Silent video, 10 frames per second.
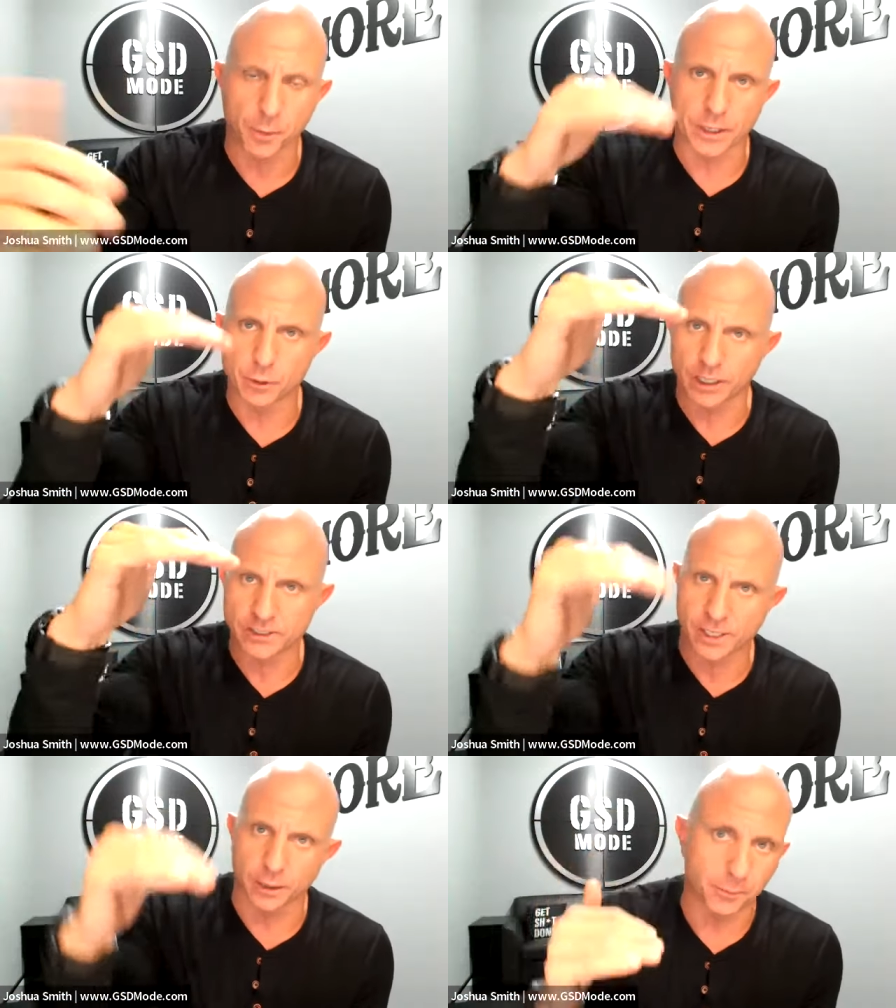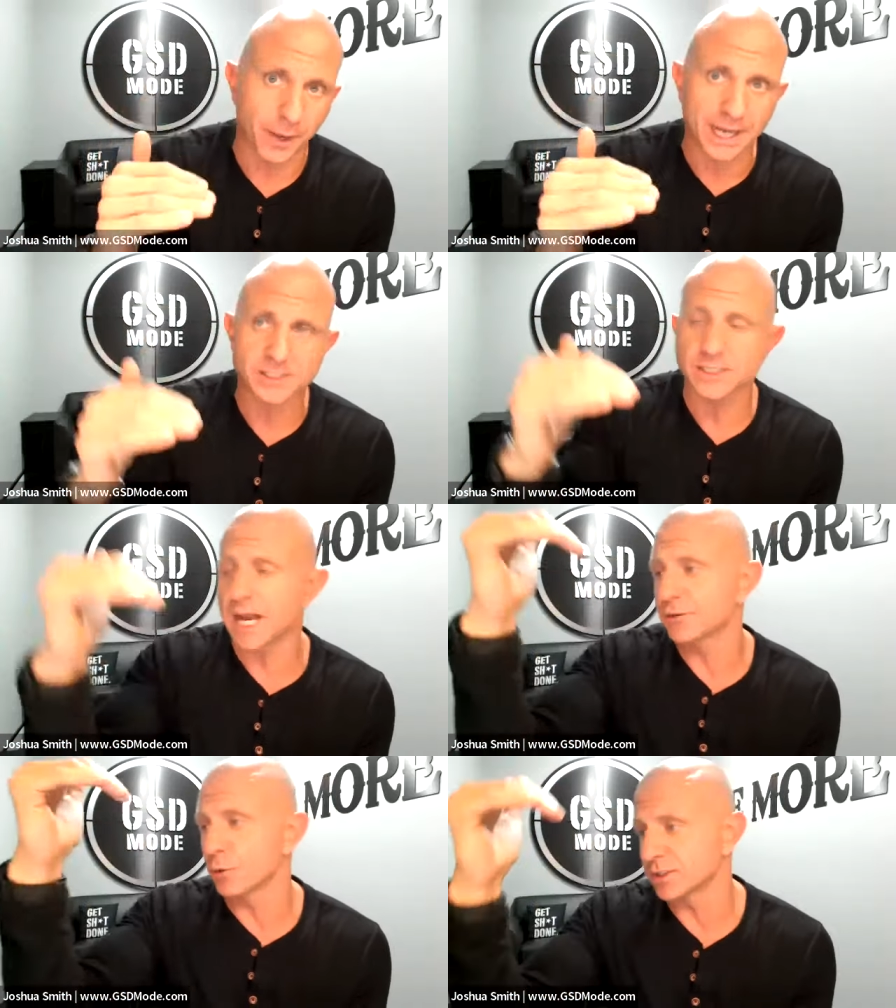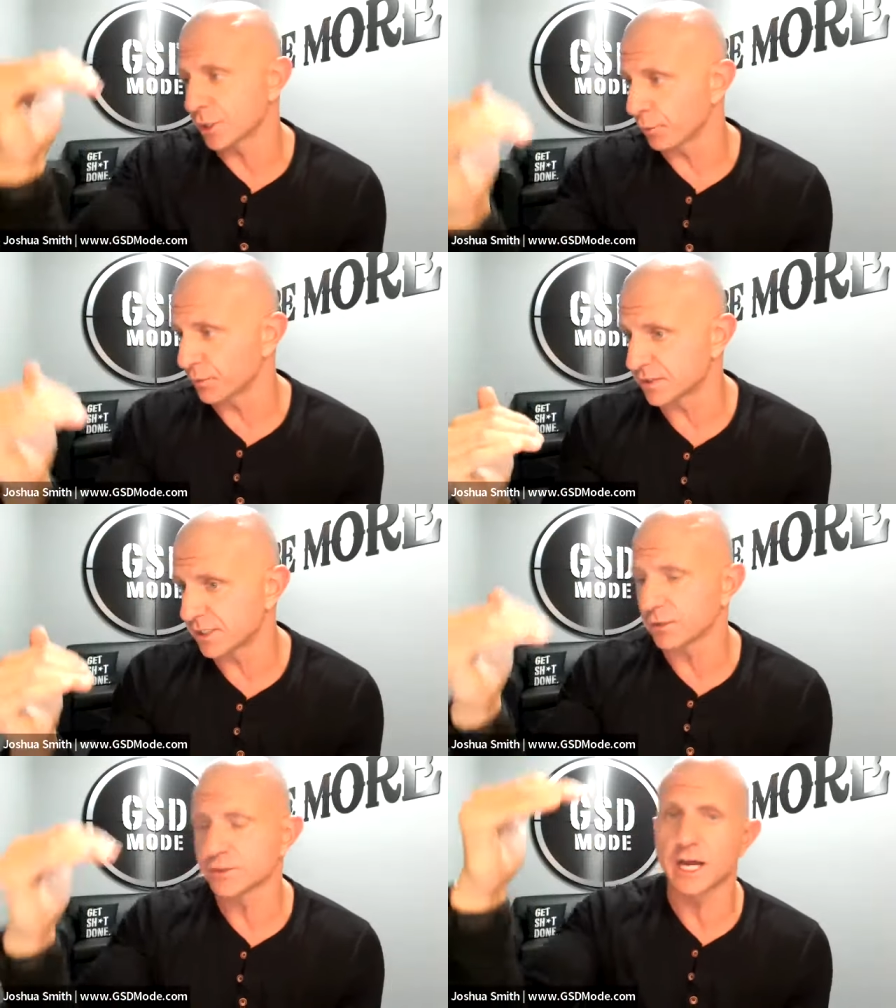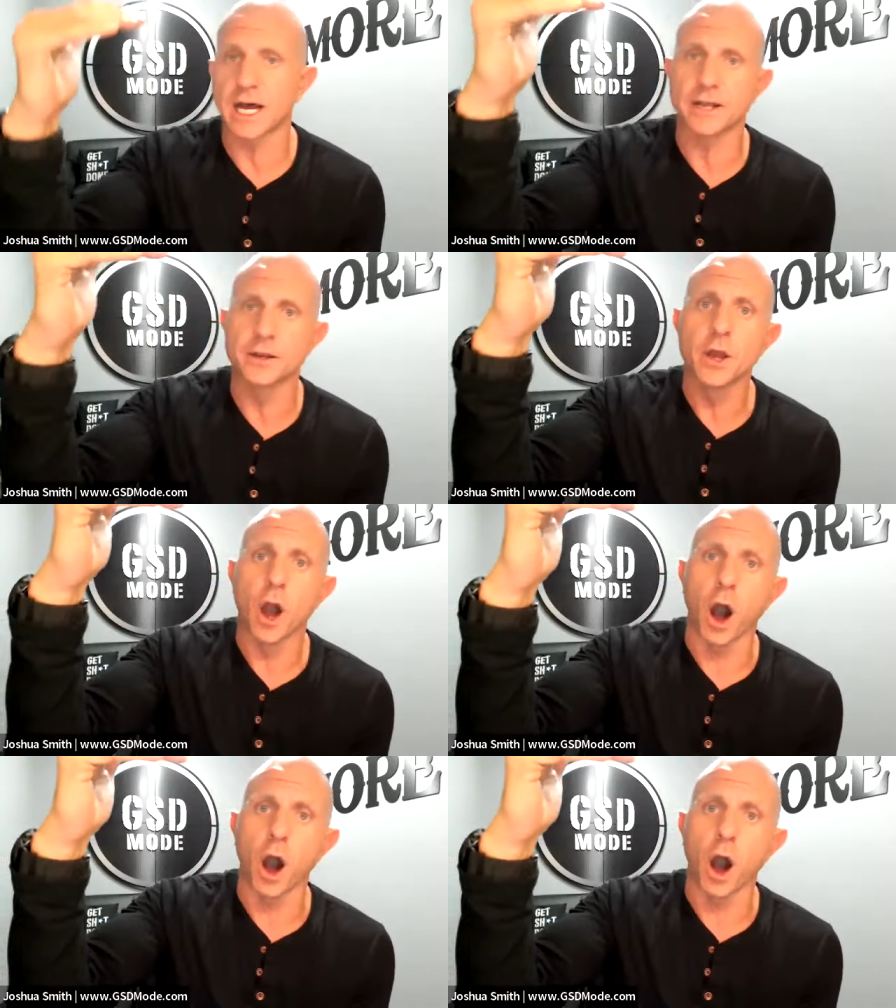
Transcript: Okay, do I scale up the buy side? Do I scale up the sell side?